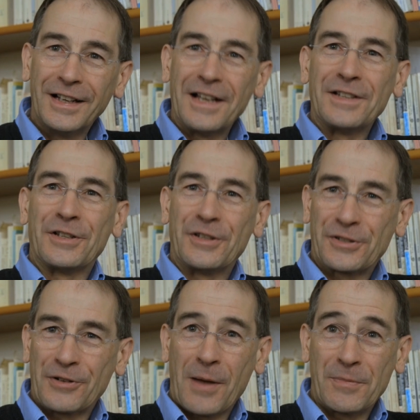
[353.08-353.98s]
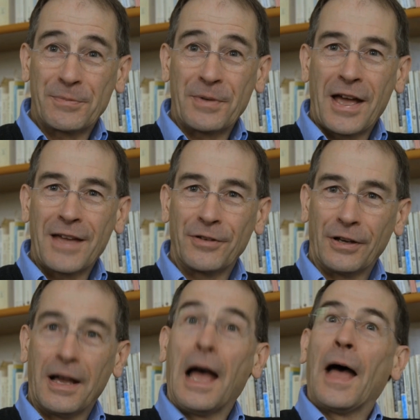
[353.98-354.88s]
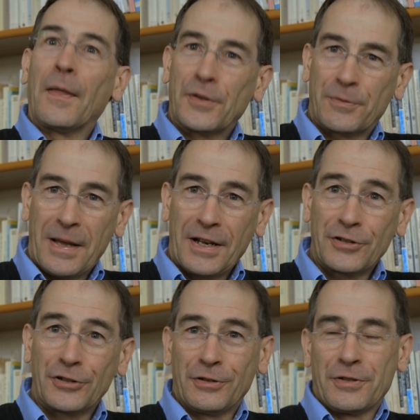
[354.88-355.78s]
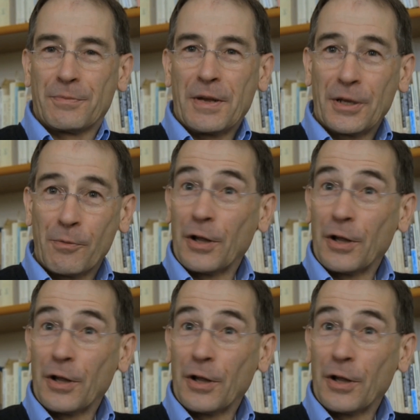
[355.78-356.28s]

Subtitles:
to describe this behaviour. The Spanish-speaking world